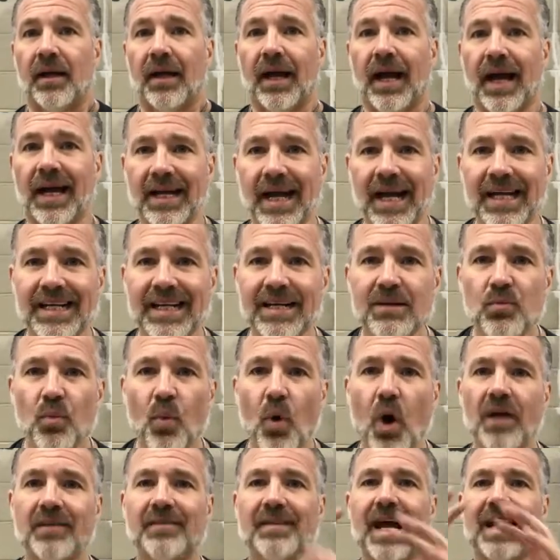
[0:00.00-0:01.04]
And I didn't
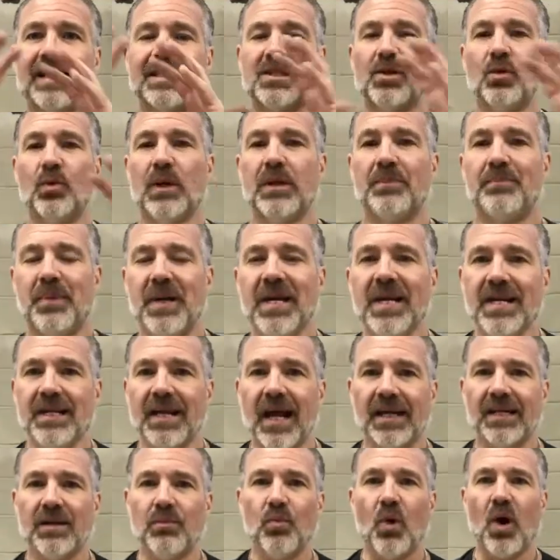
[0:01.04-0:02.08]
want that to impede.
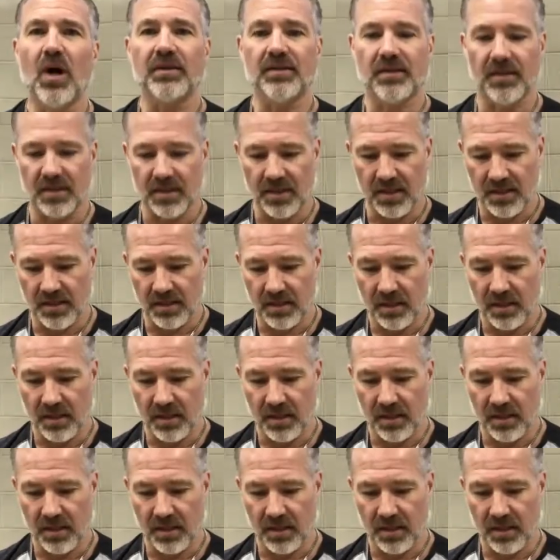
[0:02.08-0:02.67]
I didn't want the